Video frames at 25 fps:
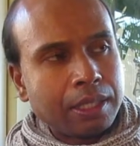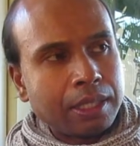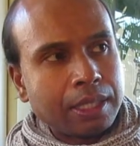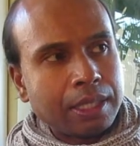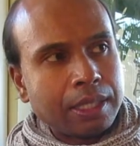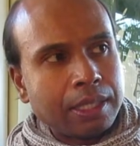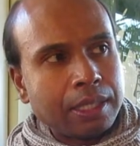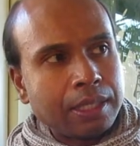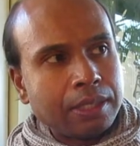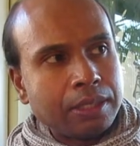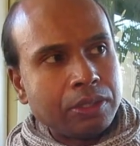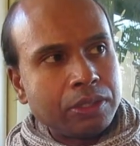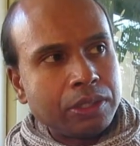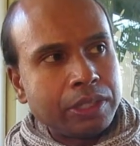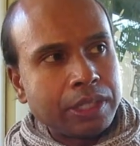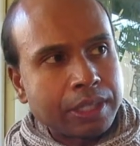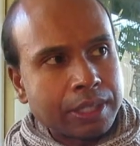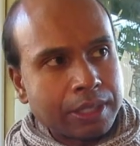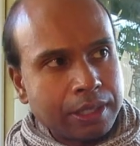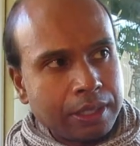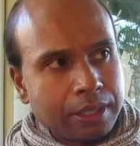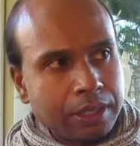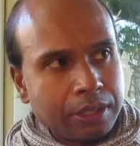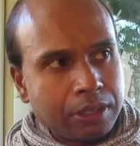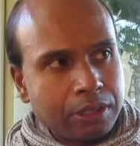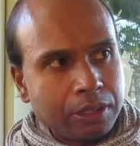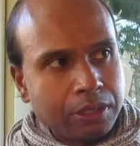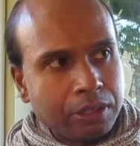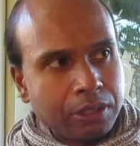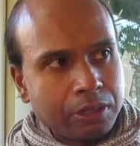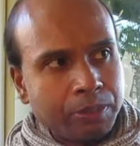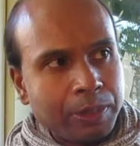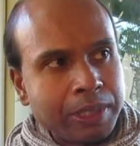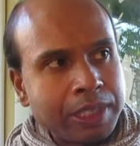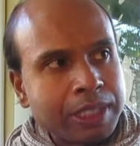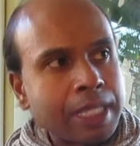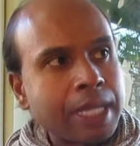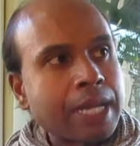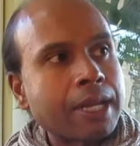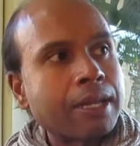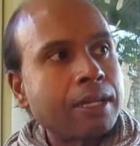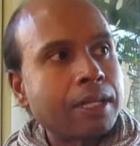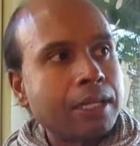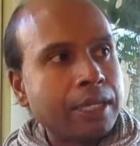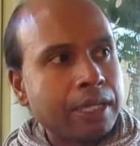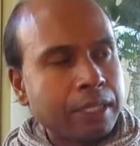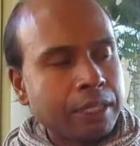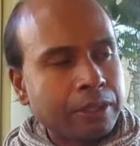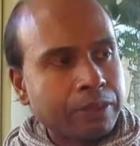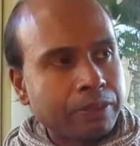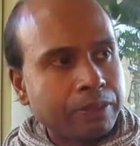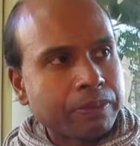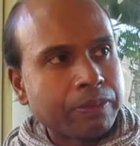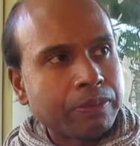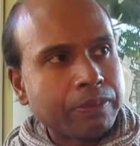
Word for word: and you just, you, you'll be channeling.